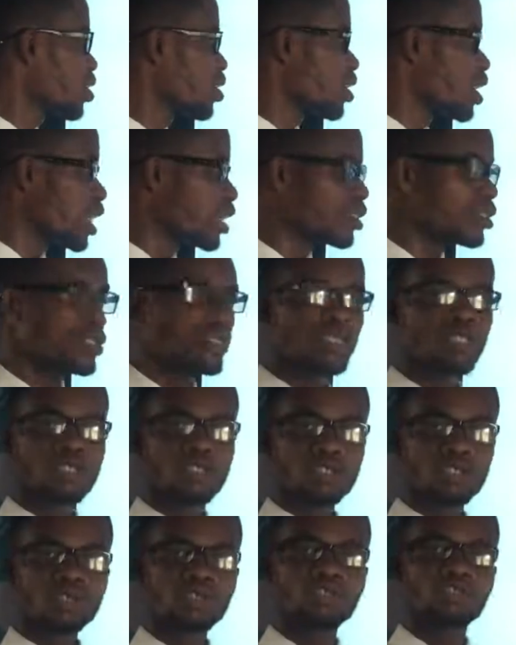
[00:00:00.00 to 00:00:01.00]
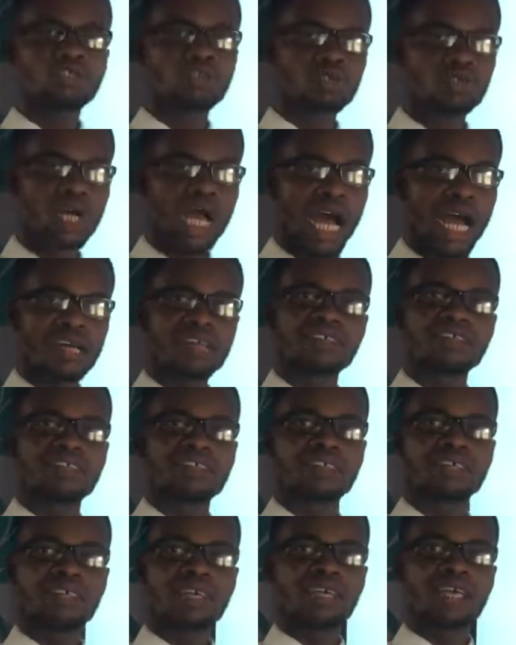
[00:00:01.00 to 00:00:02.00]
Then you should,
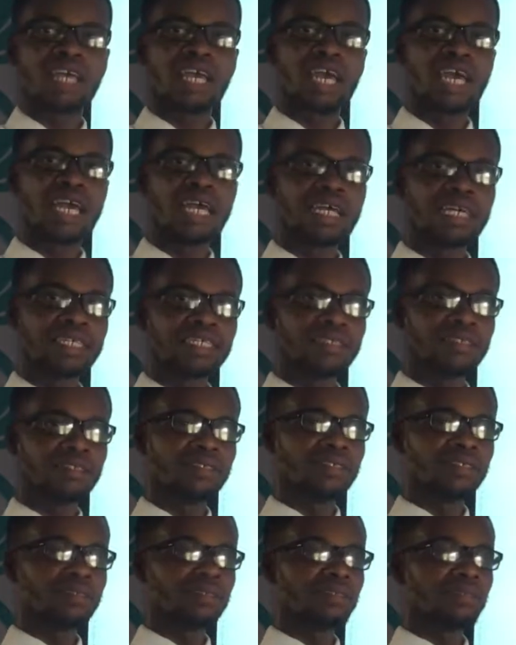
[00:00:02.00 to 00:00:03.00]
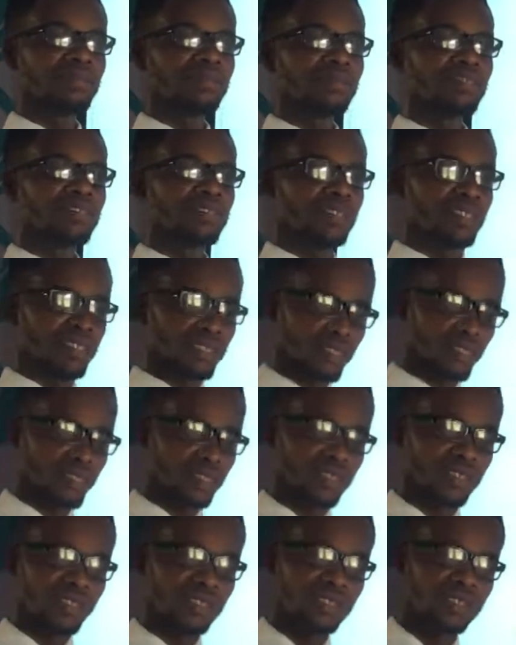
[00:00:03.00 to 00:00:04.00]
as a
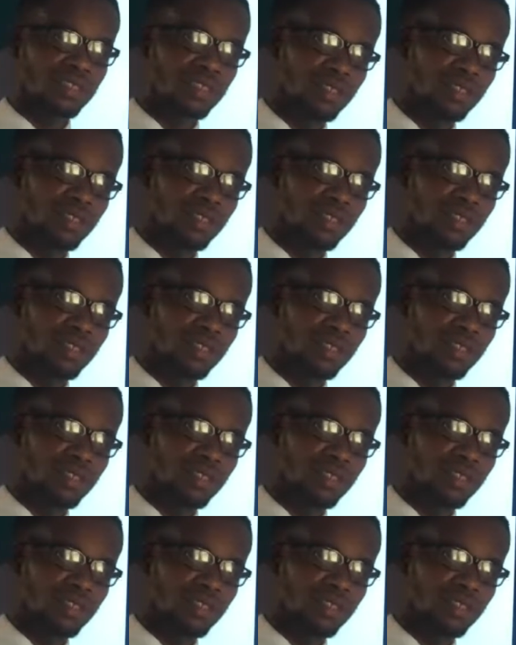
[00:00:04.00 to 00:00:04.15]
citizen,